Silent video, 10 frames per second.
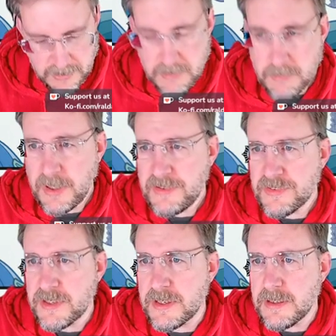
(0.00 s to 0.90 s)
paste
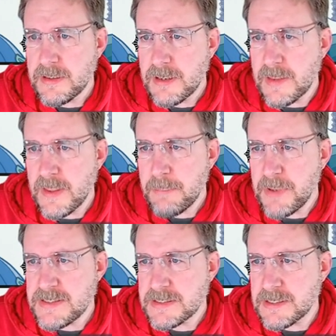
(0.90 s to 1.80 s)
that in, and that
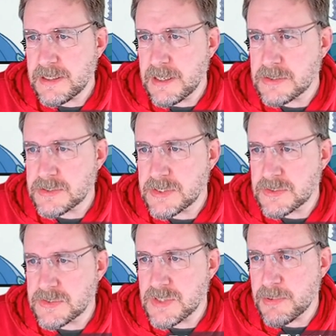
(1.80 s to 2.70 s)
basically allows you to
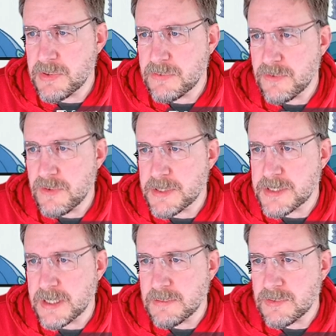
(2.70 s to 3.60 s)
strip out the
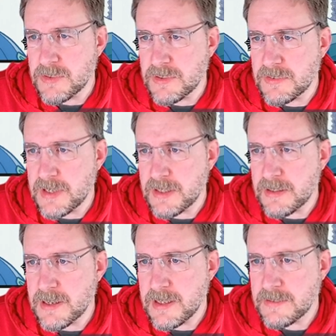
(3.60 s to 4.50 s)
formatting. So you select the
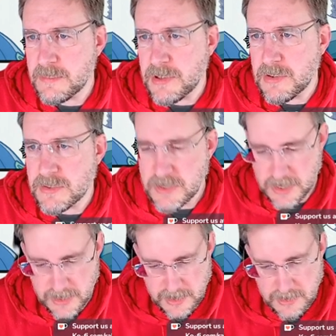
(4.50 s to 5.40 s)
lines that belong
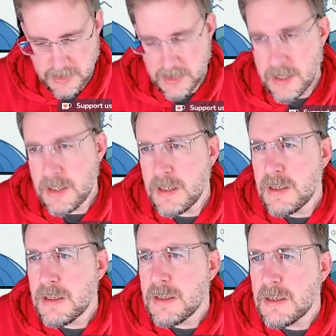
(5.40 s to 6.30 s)
together,
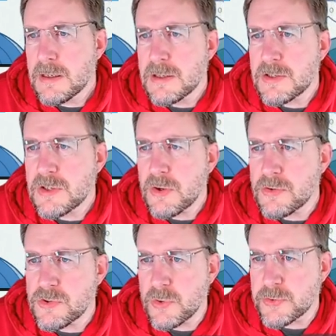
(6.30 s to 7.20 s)

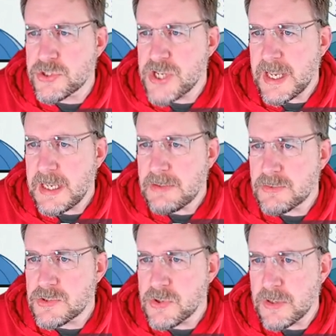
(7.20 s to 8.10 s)
Control J to
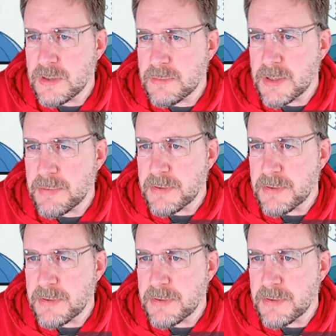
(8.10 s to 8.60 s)
join them up.